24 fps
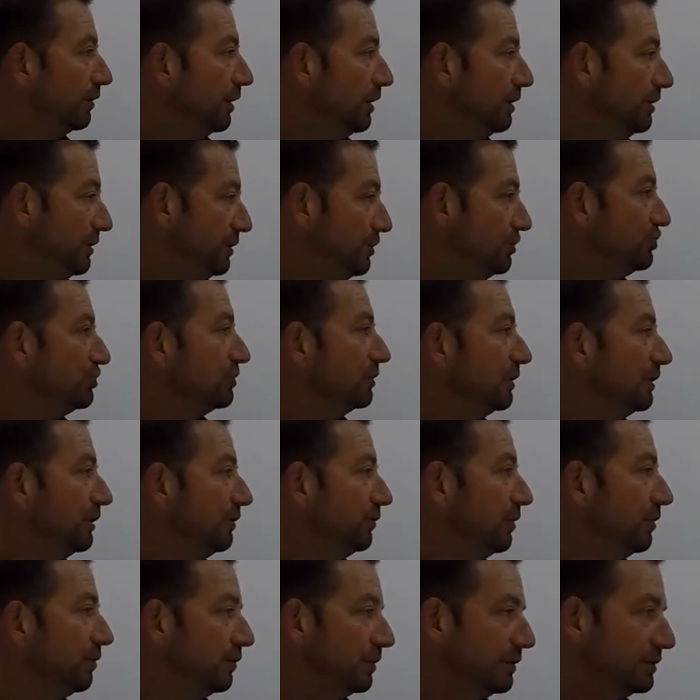Initially,
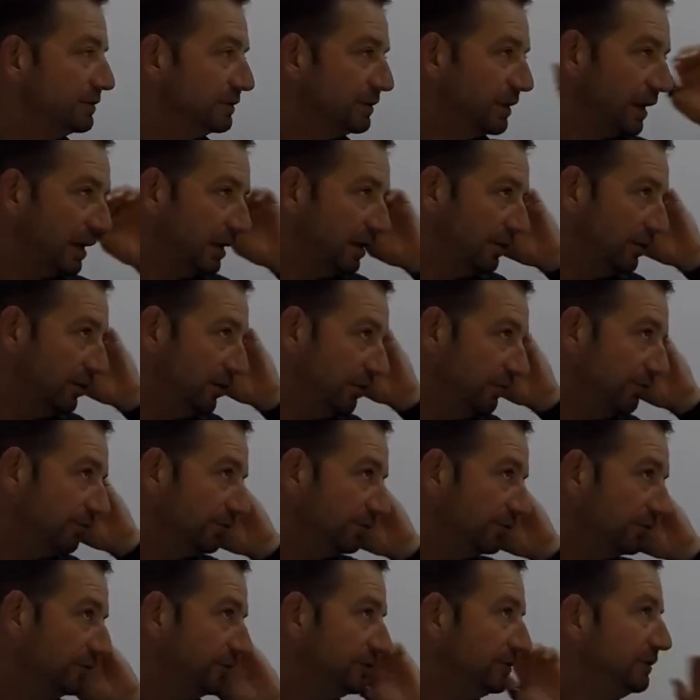when we started
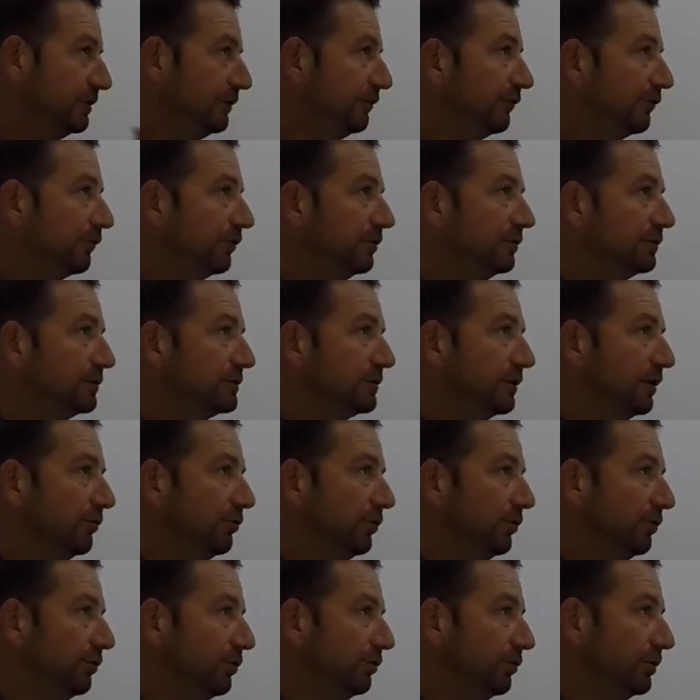off, the difference that we
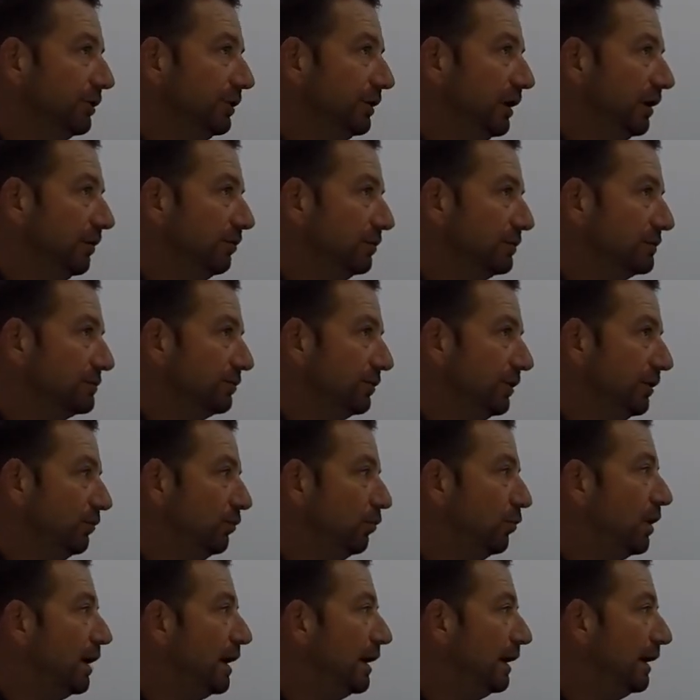were looking at between
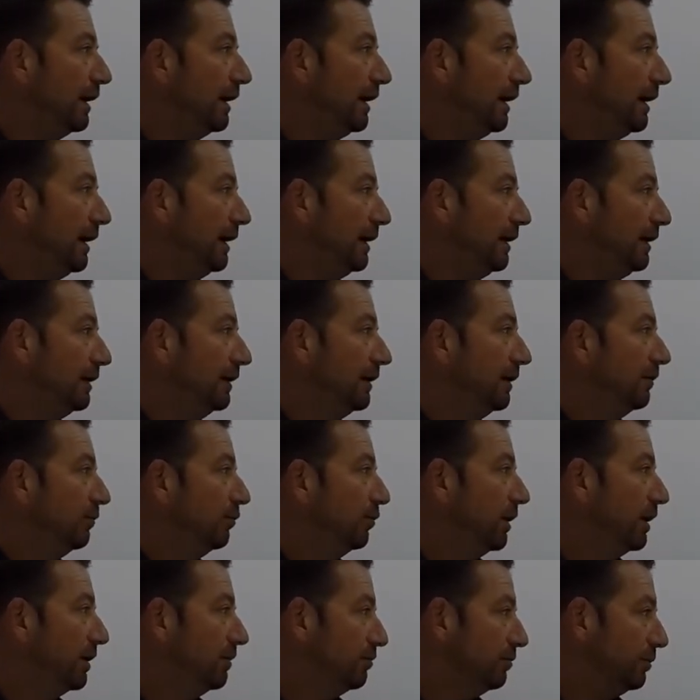1A and
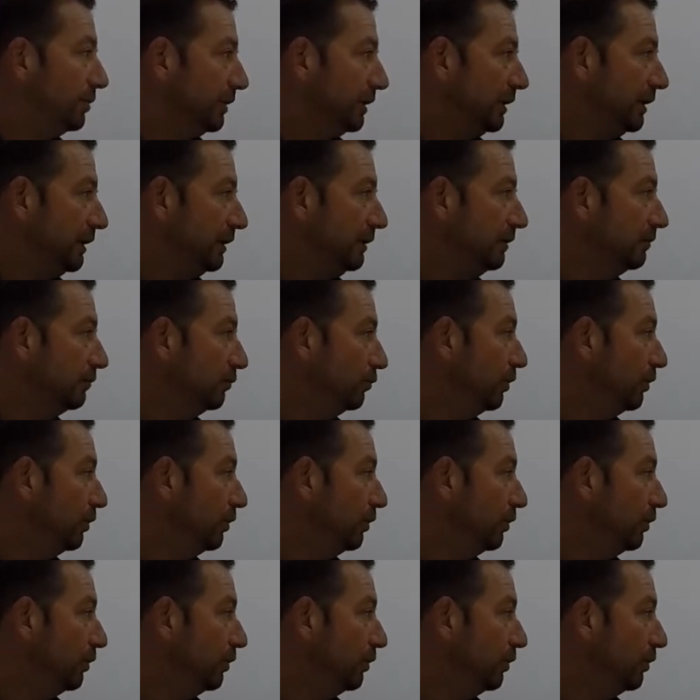1B,